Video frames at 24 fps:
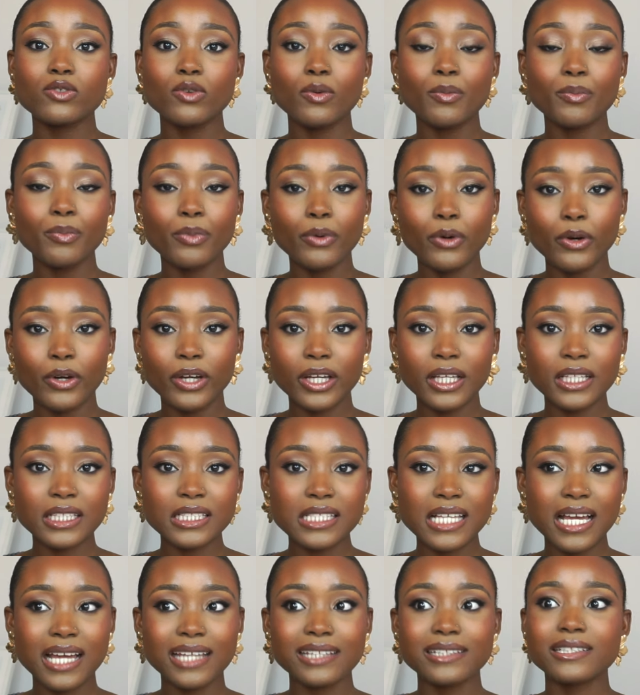some
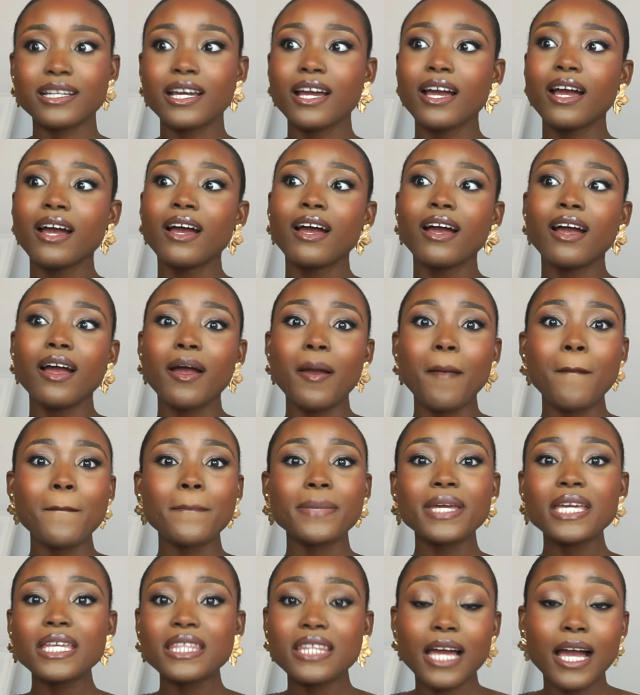points. And
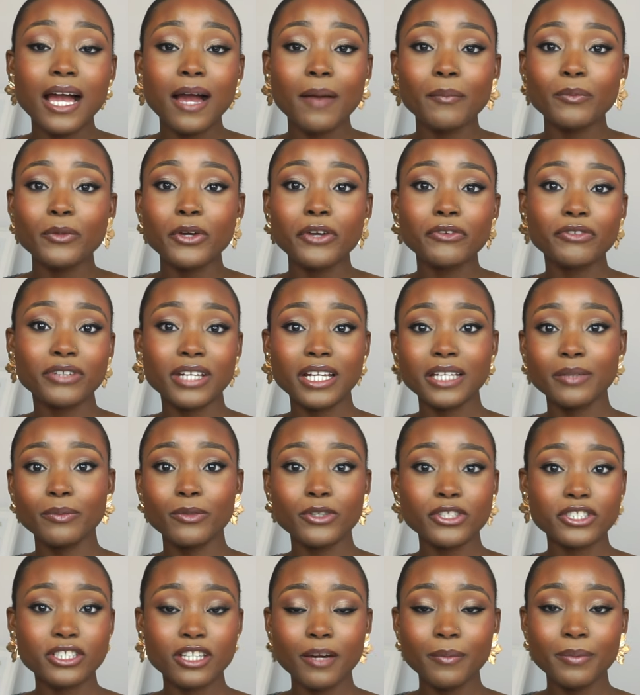me, that I'm not even an
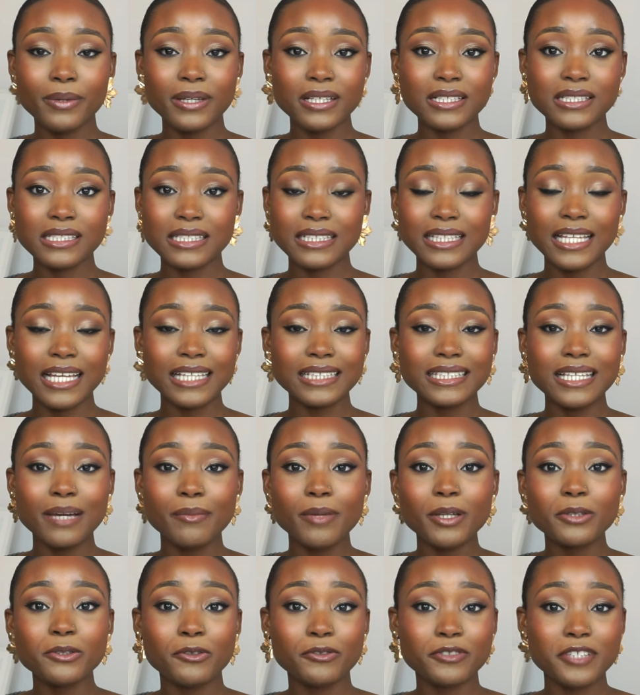emotional person, like the
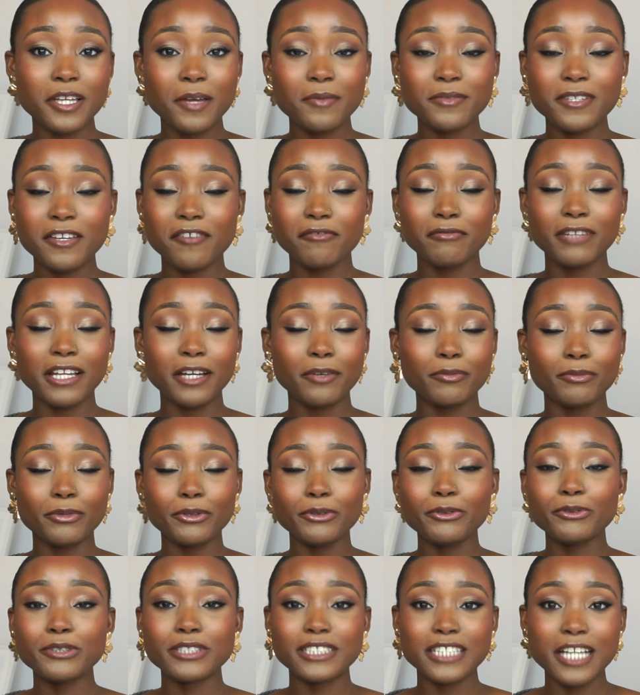amount of times I've like
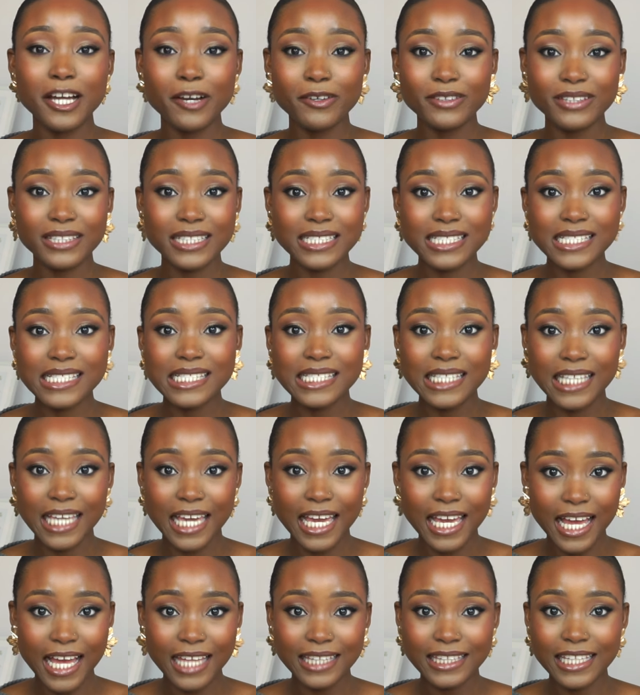broken down this
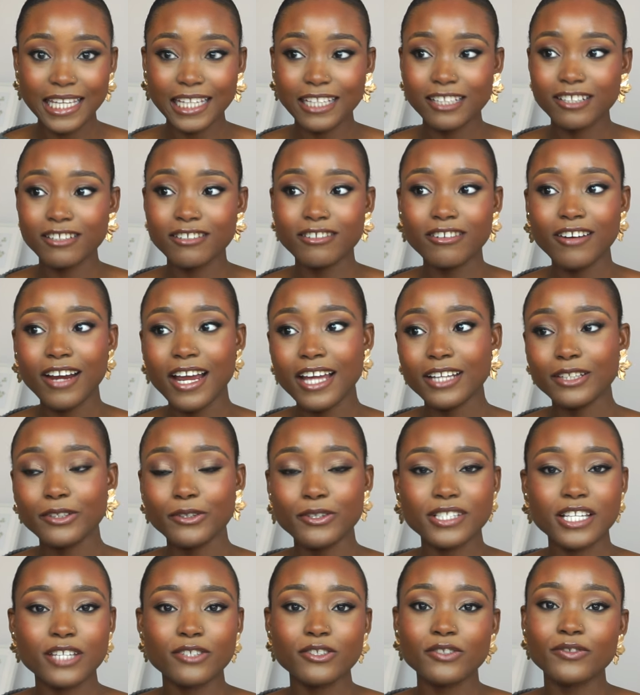year and like cried
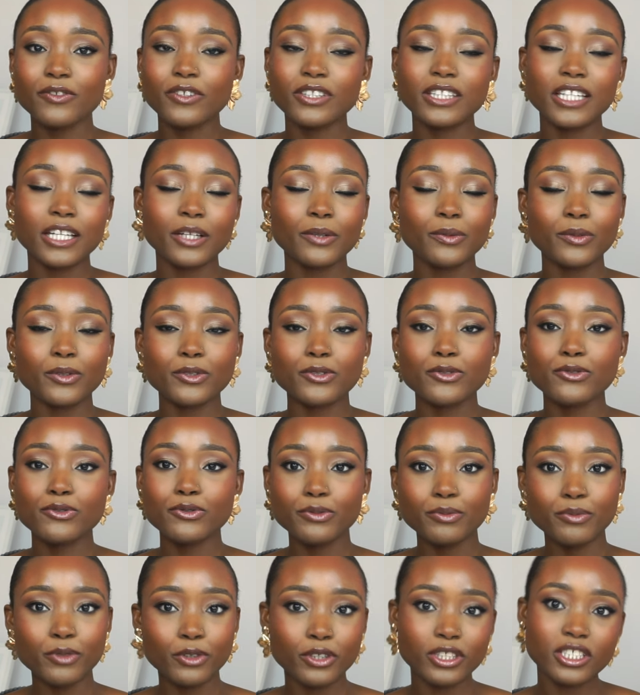because I just felt like it was
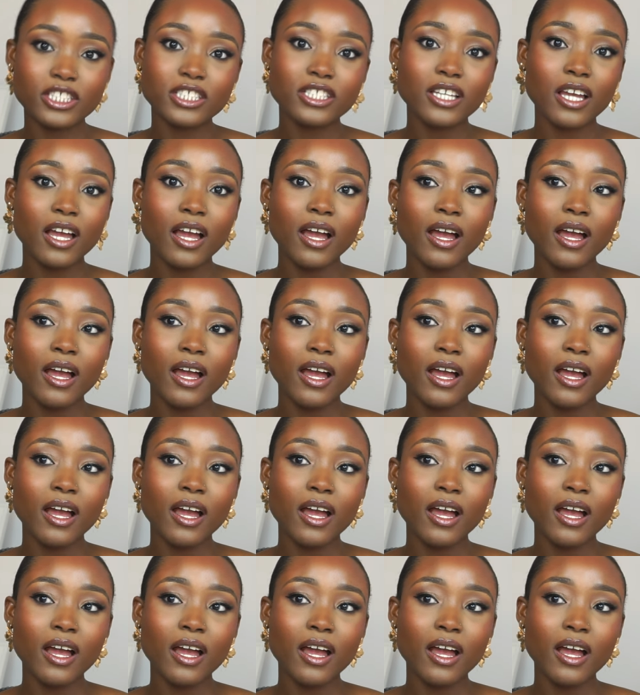too much.